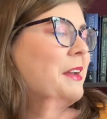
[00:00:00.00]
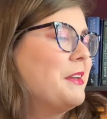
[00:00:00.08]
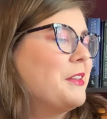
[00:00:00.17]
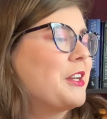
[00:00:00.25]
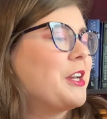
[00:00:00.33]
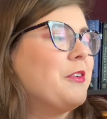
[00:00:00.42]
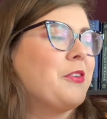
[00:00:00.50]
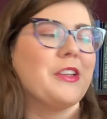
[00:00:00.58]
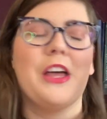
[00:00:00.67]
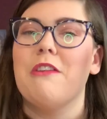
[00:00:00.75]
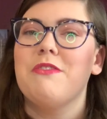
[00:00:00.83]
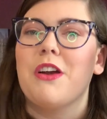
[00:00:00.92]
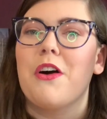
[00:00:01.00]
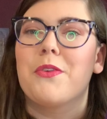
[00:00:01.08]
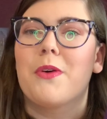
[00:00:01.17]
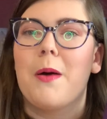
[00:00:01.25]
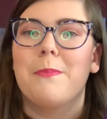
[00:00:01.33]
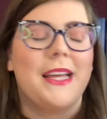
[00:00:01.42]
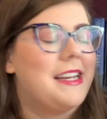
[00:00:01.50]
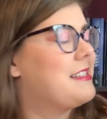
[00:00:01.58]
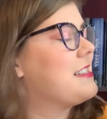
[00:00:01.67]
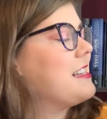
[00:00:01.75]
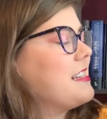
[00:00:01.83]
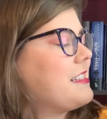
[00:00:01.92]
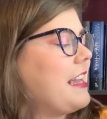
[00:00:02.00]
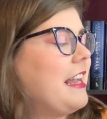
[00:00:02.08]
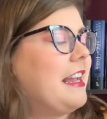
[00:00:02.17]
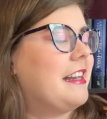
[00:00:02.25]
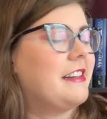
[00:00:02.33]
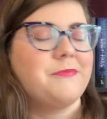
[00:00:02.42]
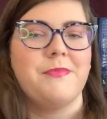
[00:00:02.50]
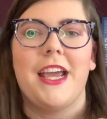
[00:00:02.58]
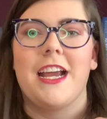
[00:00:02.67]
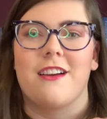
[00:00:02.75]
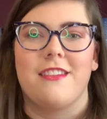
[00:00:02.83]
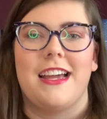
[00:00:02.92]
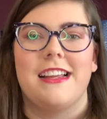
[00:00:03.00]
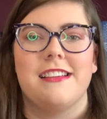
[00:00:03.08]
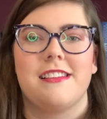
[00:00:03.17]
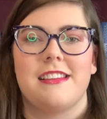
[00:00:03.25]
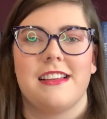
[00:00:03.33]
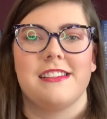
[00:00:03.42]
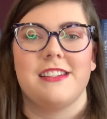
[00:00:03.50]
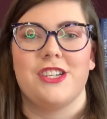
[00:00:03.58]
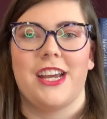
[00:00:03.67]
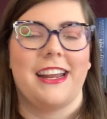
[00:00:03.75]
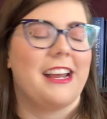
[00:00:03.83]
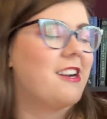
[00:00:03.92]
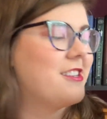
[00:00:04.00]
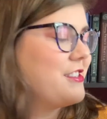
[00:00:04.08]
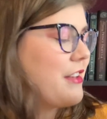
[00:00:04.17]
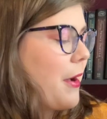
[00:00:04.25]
Looking for love in all the wrong places, and Eyre, that is, as in Jane Eyre. So